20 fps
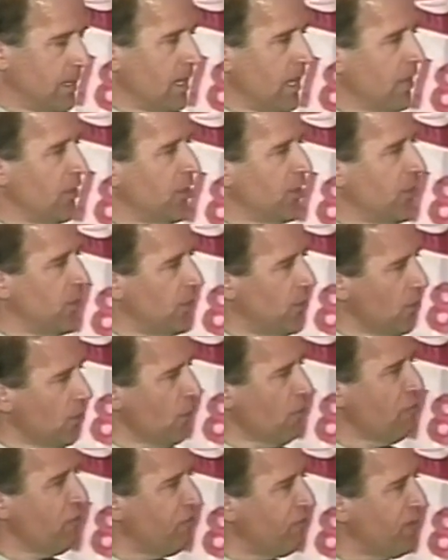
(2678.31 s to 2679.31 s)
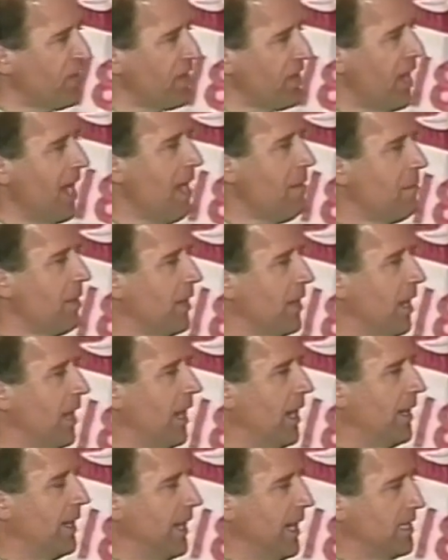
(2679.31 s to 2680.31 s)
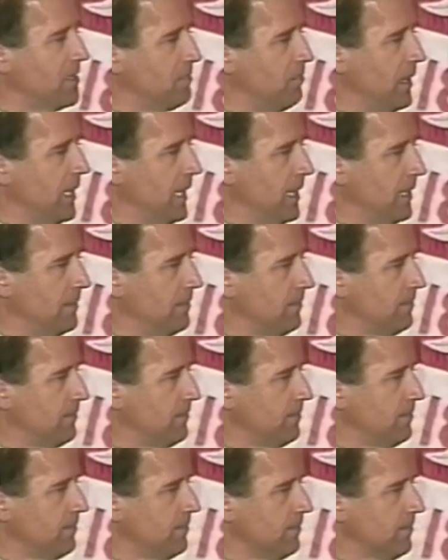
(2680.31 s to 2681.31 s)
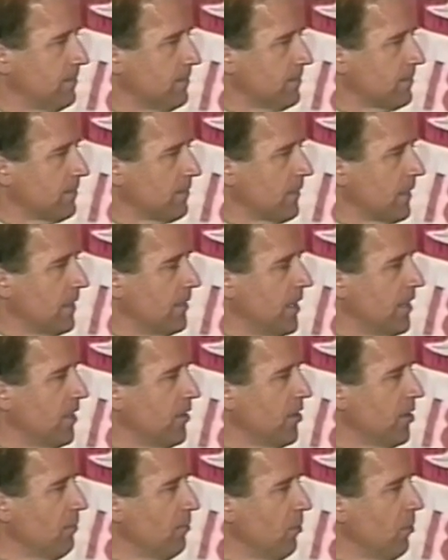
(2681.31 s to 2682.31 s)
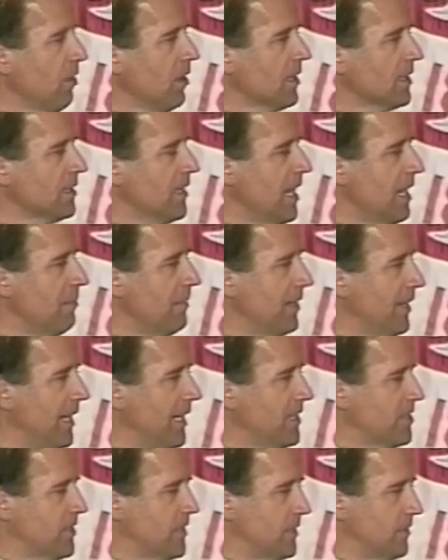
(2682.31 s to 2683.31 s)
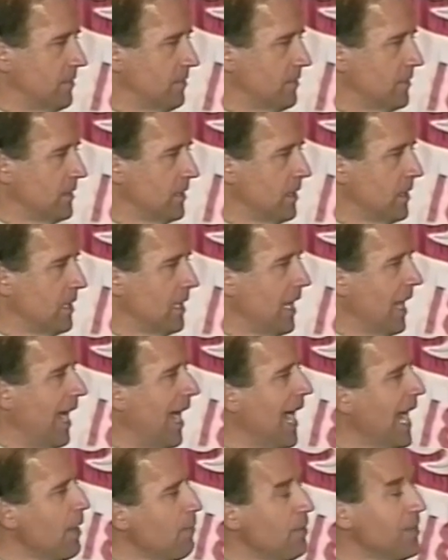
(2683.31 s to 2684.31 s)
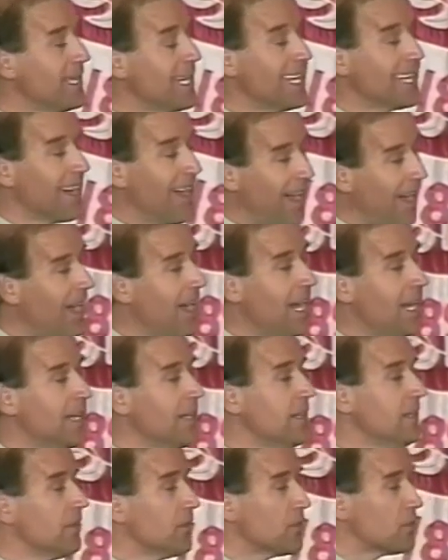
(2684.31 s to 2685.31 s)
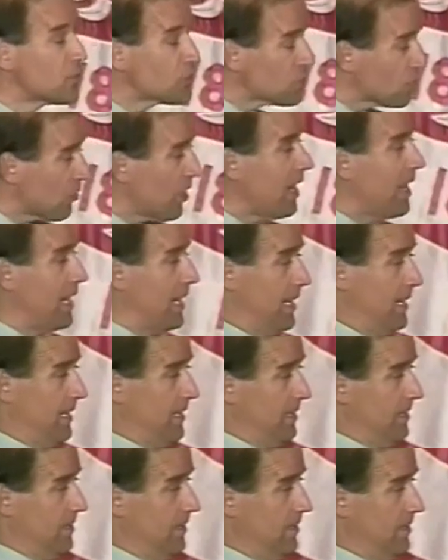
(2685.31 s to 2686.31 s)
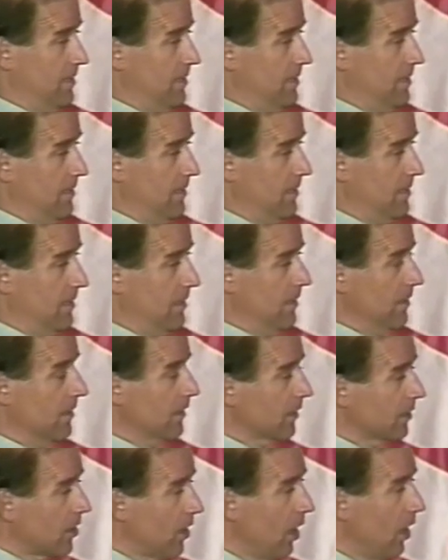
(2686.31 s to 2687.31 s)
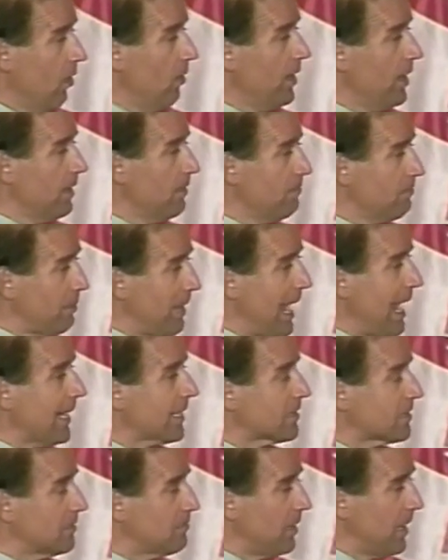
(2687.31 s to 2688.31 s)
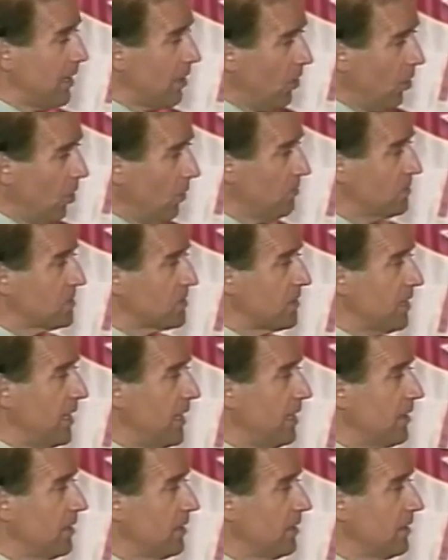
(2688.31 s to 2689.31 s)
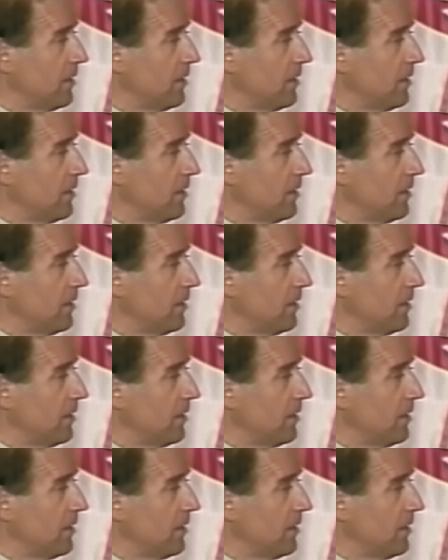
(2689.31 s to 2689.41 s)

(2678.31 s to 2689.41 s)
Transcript: The new phenomenon has been that in the Bork nomination, I would get on the train going back to my home state